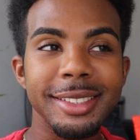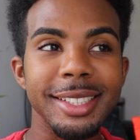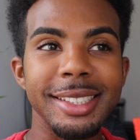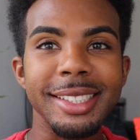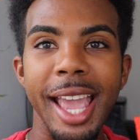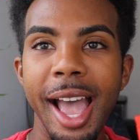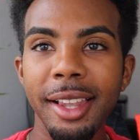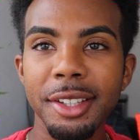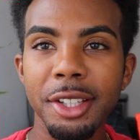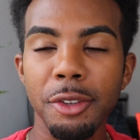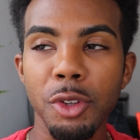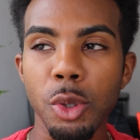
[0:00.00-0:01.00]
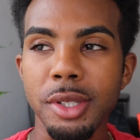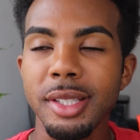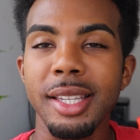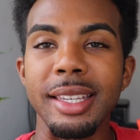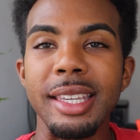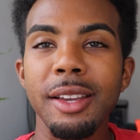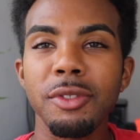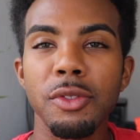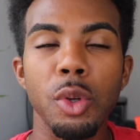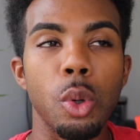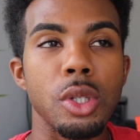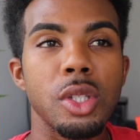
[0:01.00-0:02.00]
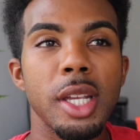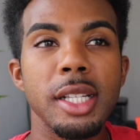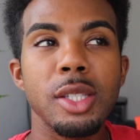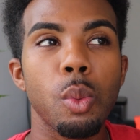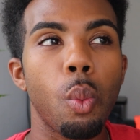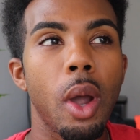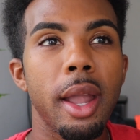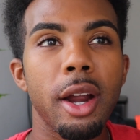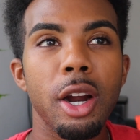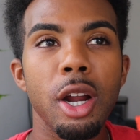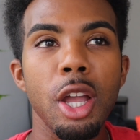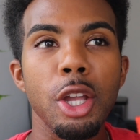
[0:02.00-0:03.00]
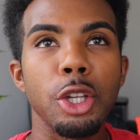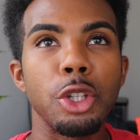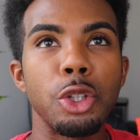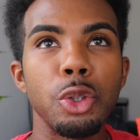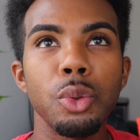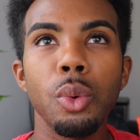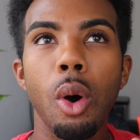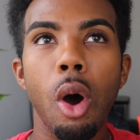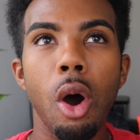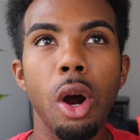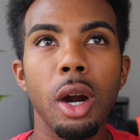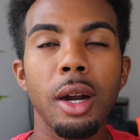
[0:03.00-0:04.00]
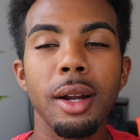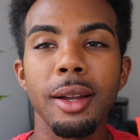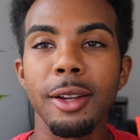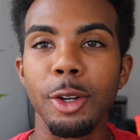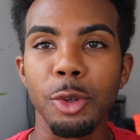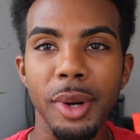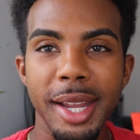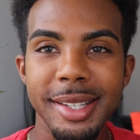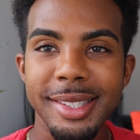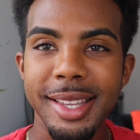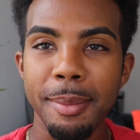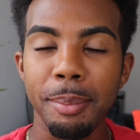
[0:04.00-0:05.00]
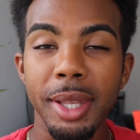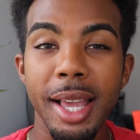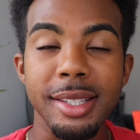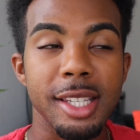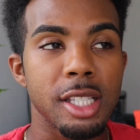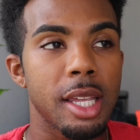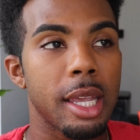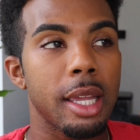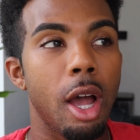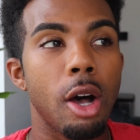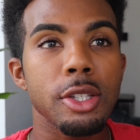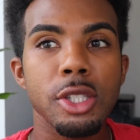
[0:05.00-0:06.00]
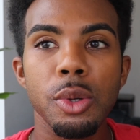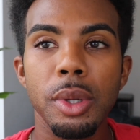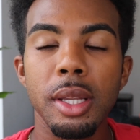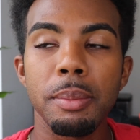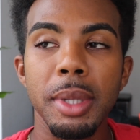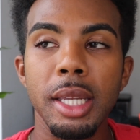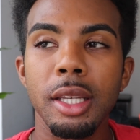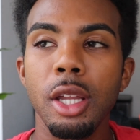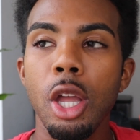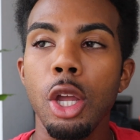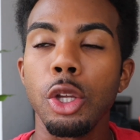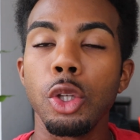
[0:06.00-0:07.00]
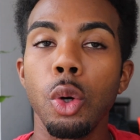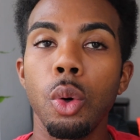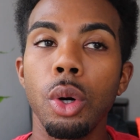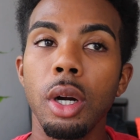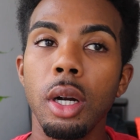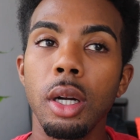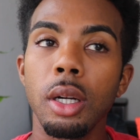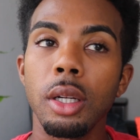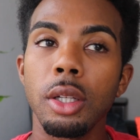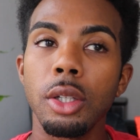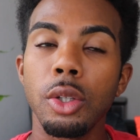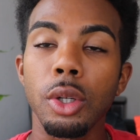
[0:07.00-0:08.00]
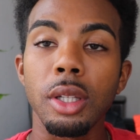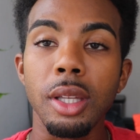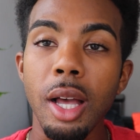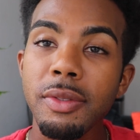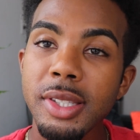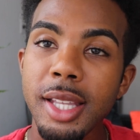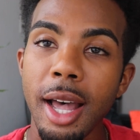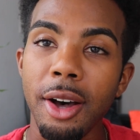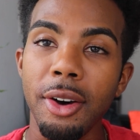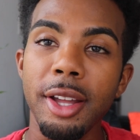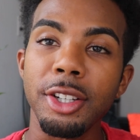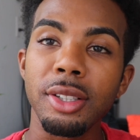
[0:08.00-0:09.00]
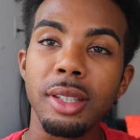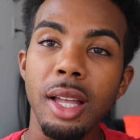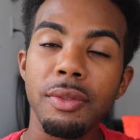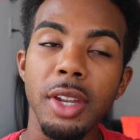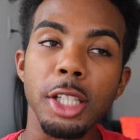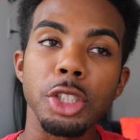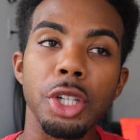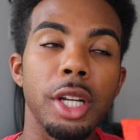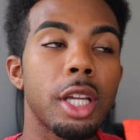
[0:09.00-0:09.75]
It's a talent of yours, it's a gift of yours. It's where you are graced and blessed. It also can mean your love style and your love nature.